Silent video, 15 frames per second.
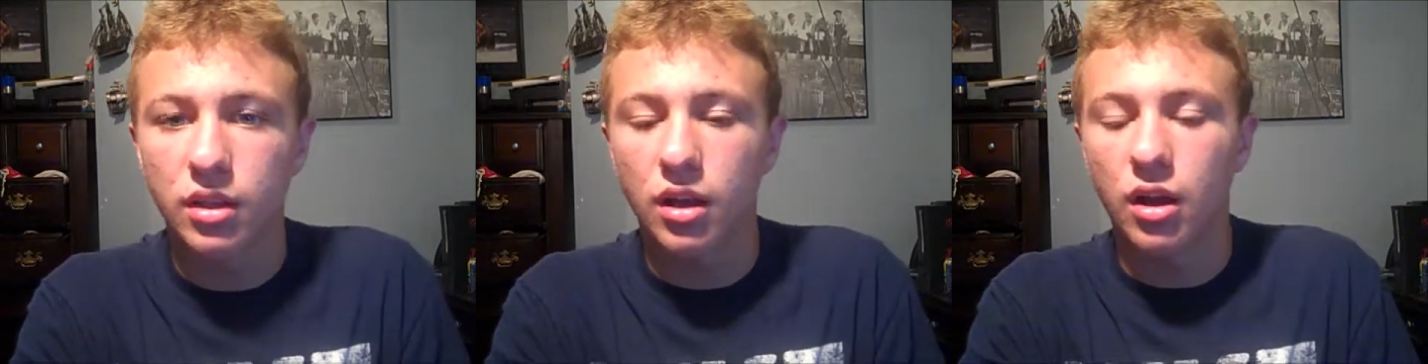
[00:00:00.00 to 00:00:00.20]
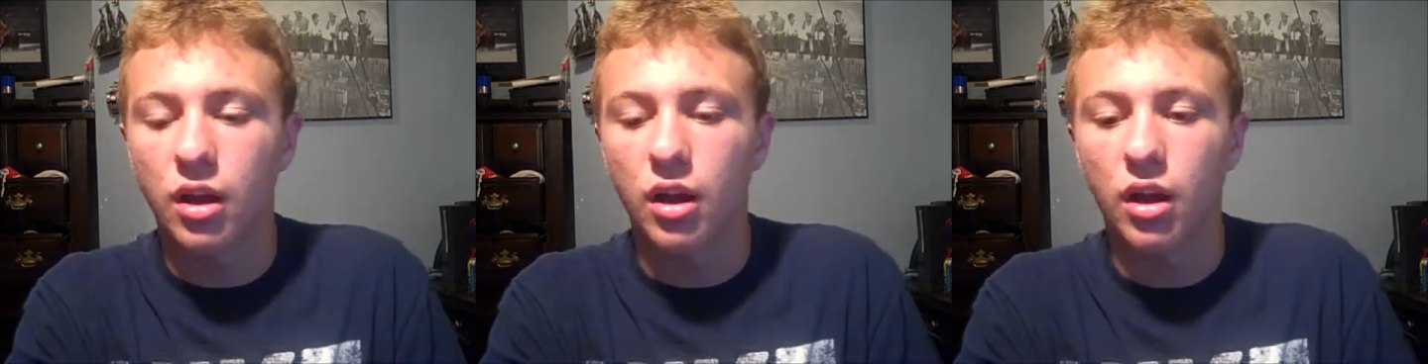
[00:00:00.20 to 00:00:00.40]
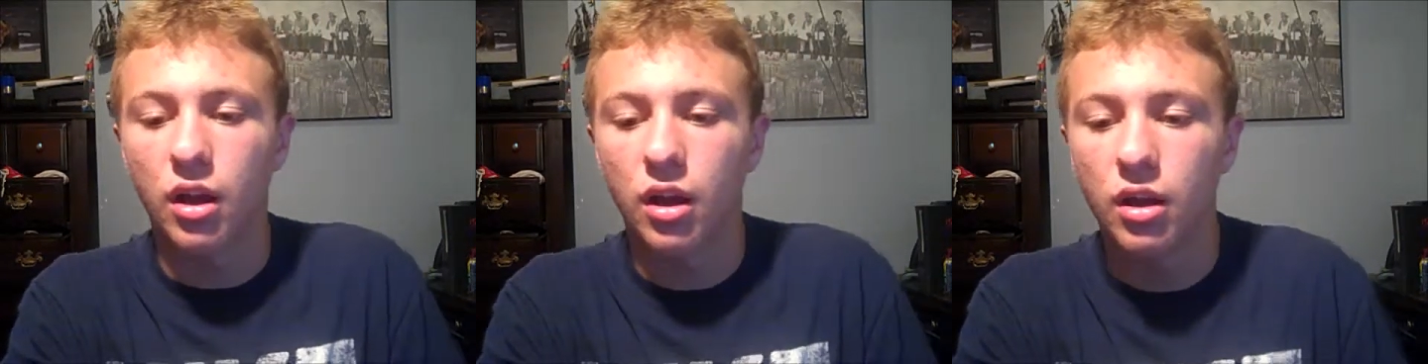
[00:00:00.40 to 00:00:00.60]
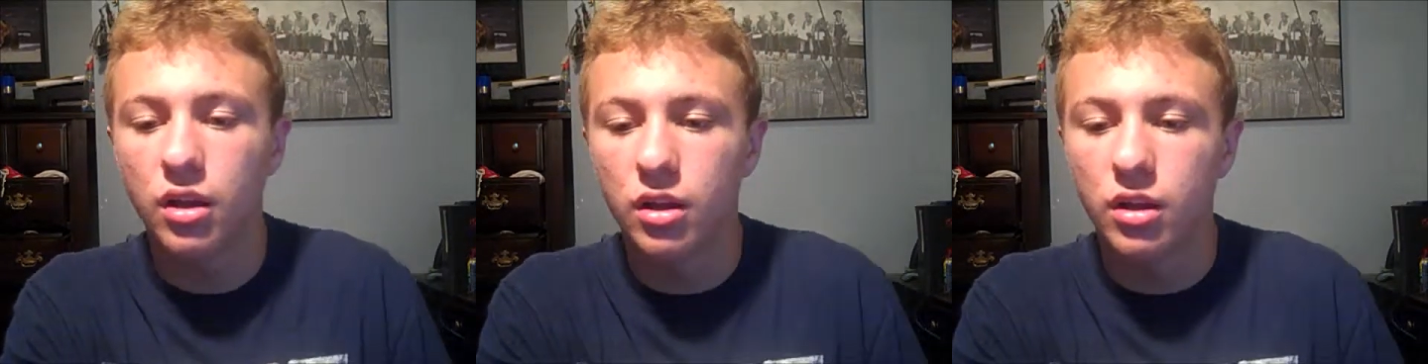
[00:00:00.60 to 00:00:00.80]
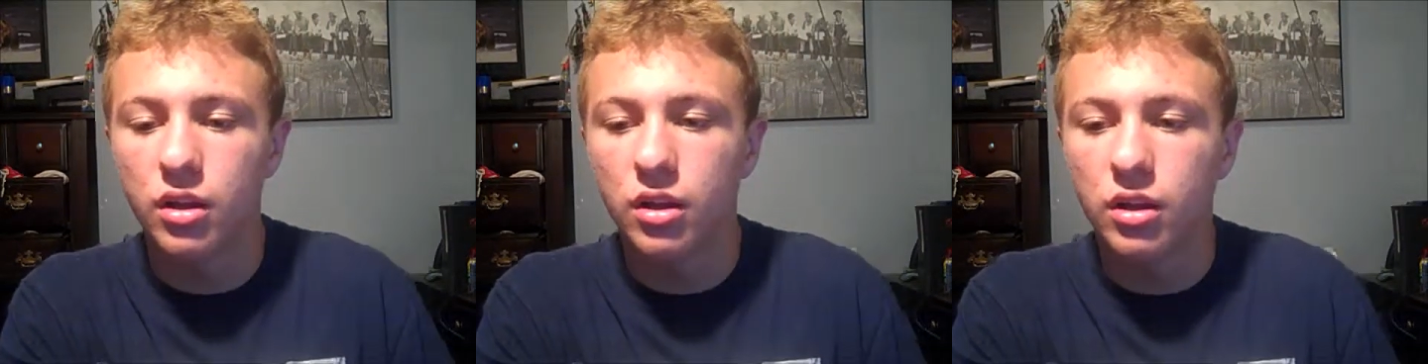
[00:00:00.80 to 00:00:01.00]

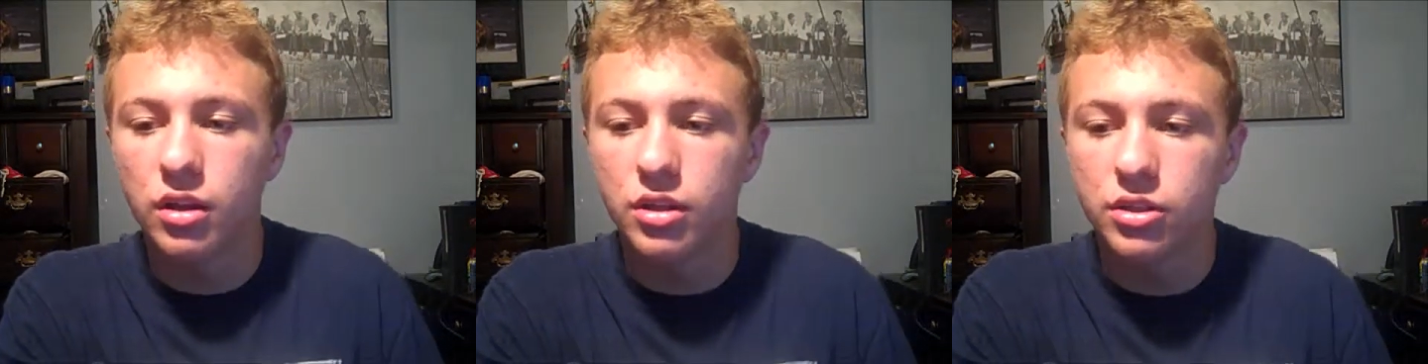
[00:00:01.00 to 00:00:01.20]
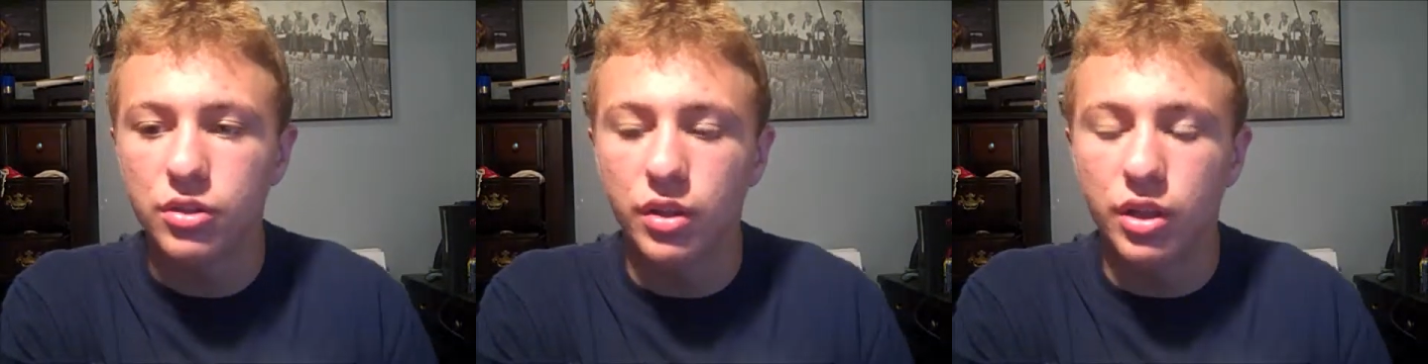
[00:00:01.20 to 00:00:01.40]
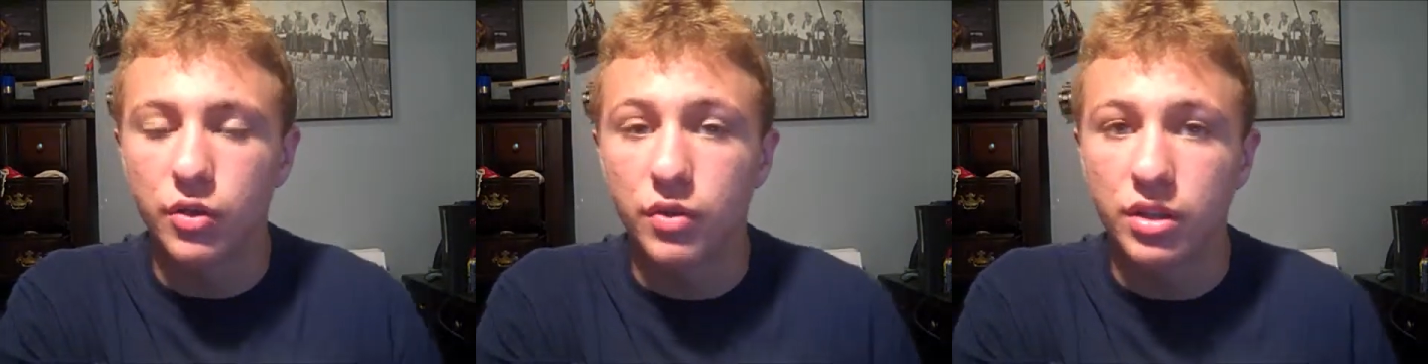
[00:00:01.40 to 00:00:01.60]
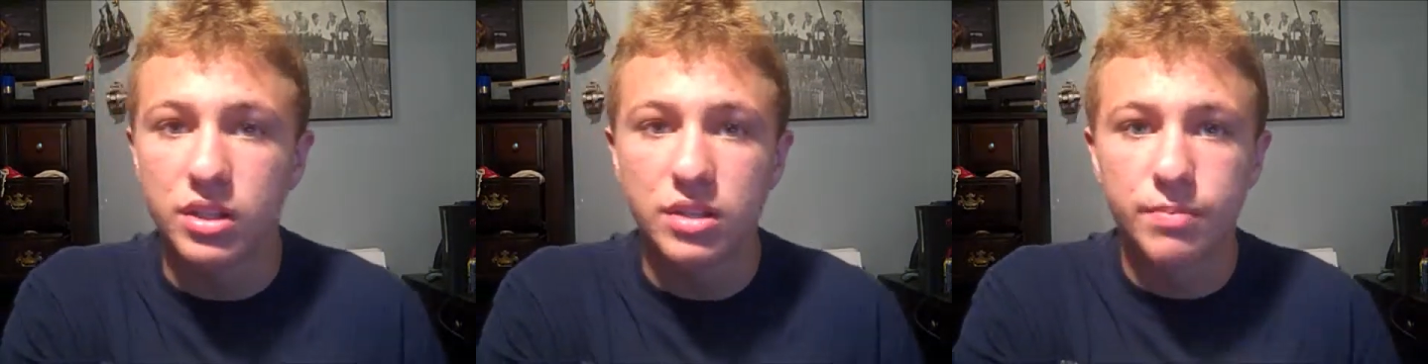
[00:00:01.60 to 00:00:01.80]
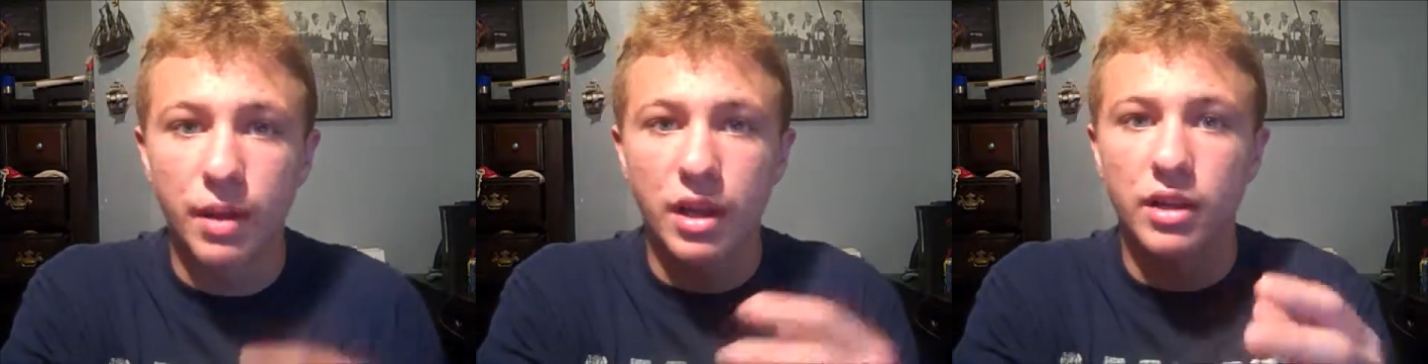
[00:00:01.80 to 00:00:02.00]
so that you could
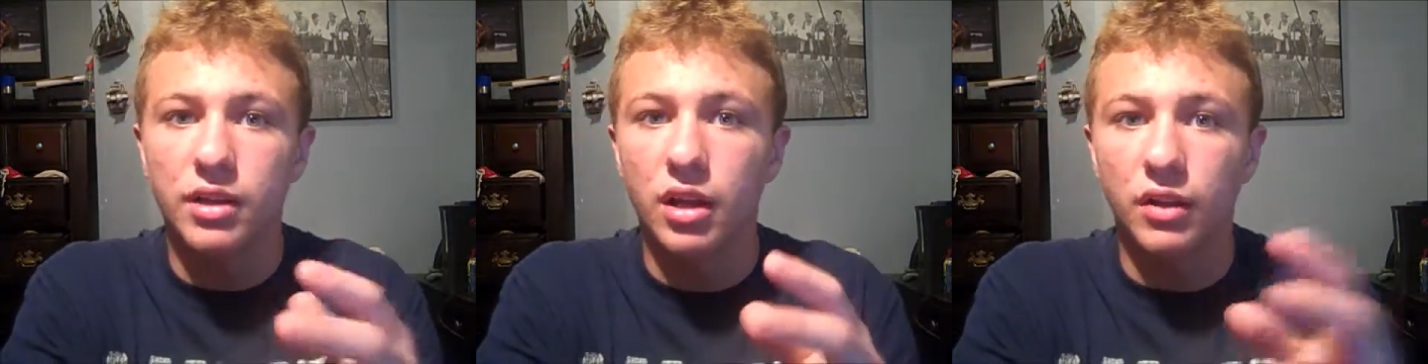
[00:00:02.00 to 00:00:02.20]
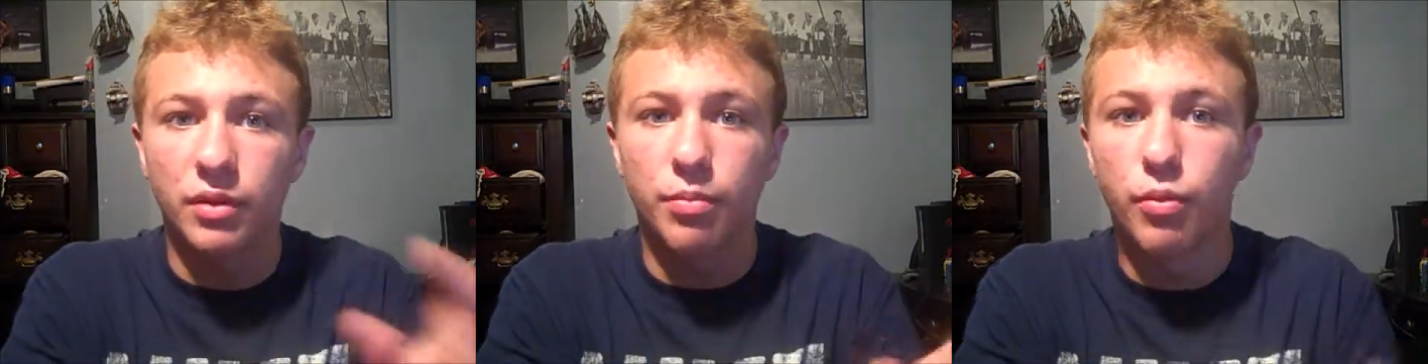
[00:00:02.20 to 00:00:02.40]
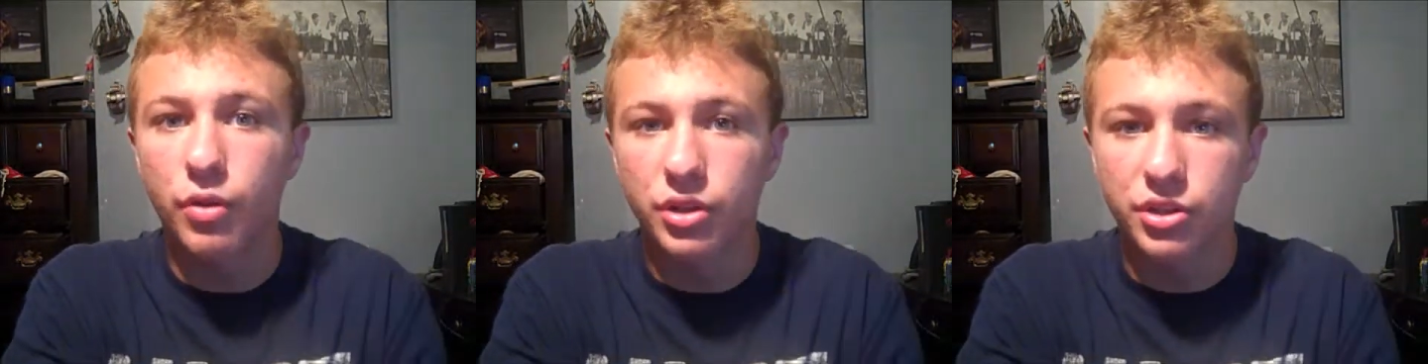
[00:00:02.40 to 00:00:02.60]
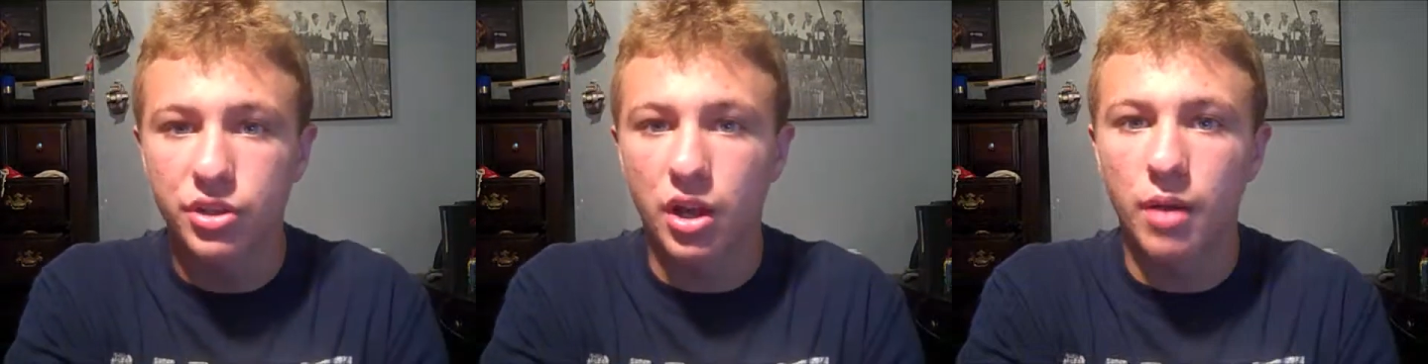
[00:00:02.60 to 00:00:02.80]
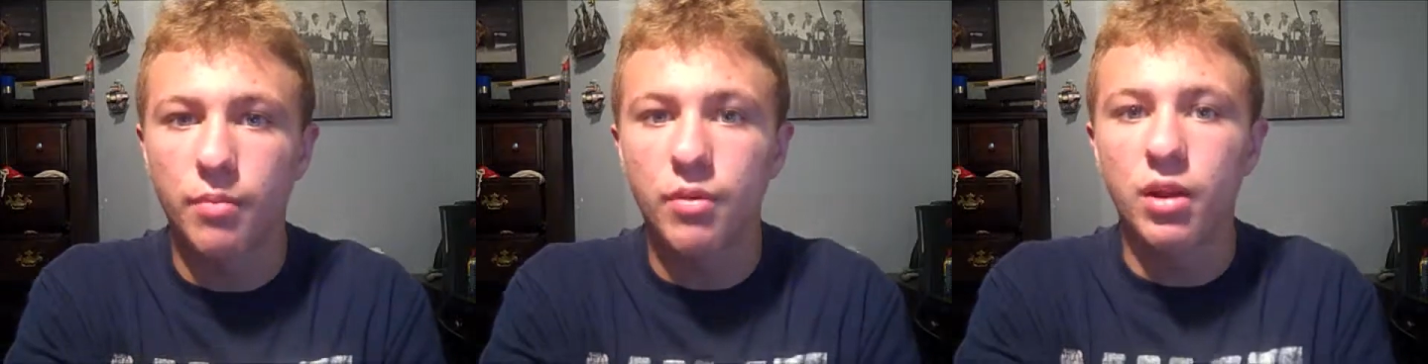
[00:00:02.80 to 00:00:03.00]
spend on the point
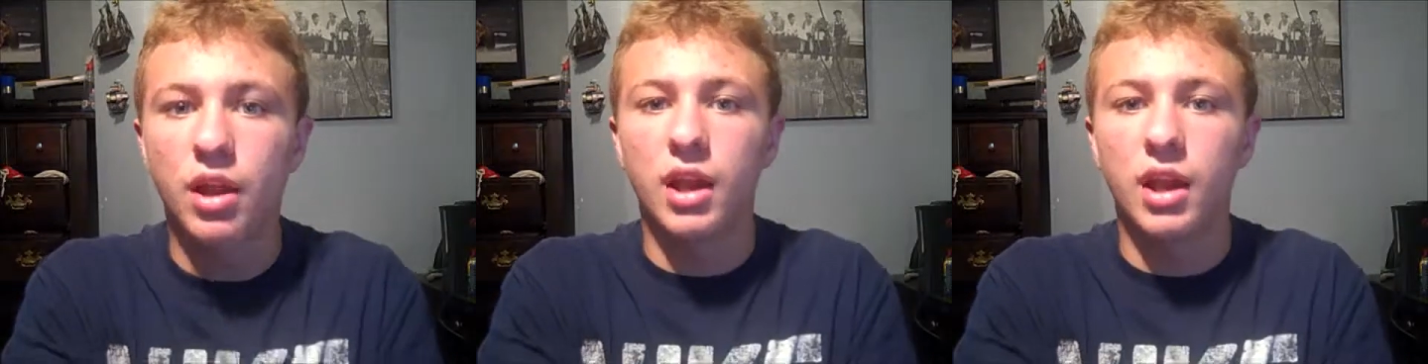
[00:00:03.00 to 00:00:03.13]
shop.